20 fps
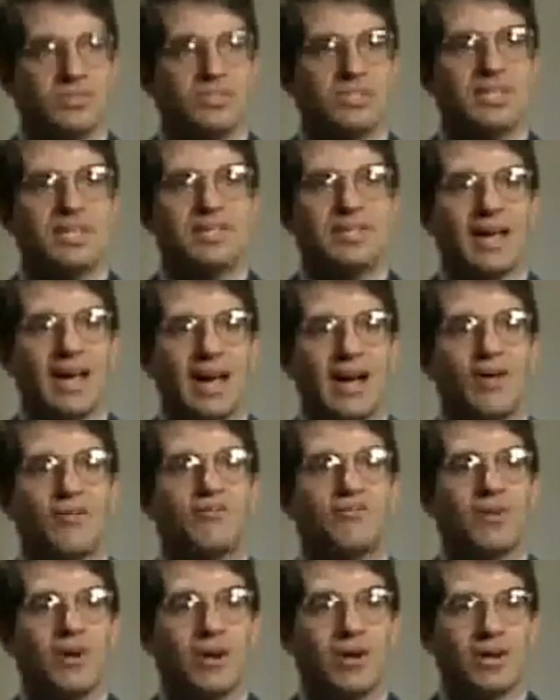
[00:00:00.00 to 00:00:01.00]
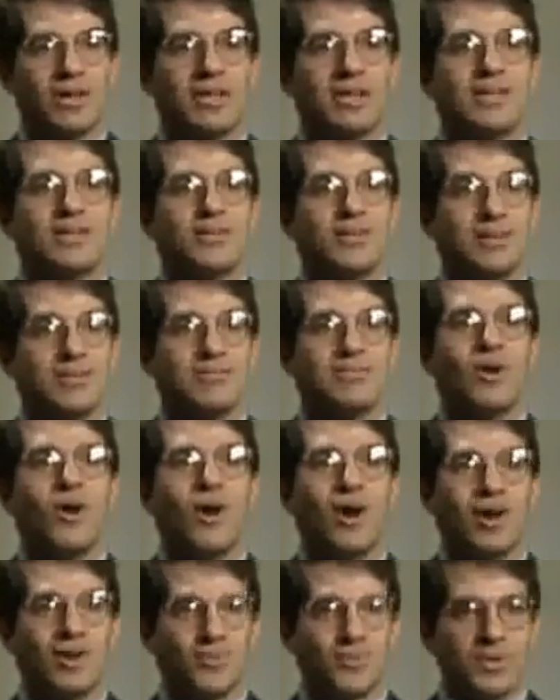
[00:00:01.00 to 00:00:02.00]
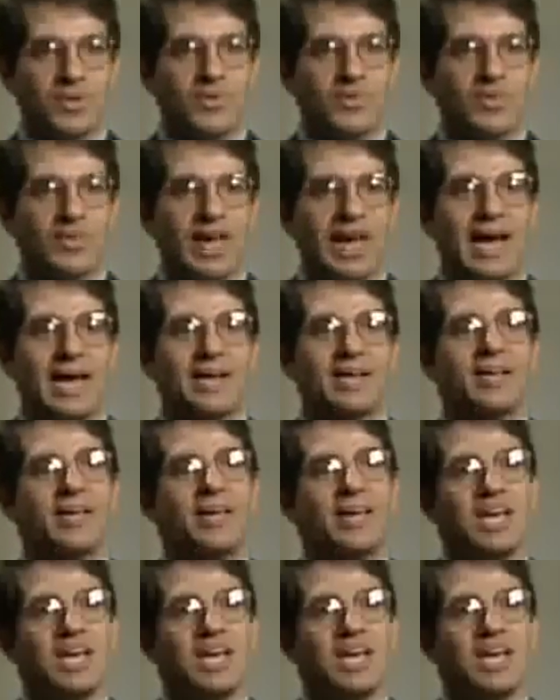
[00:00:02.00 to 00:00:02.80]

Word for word: seen how far he could have gone with that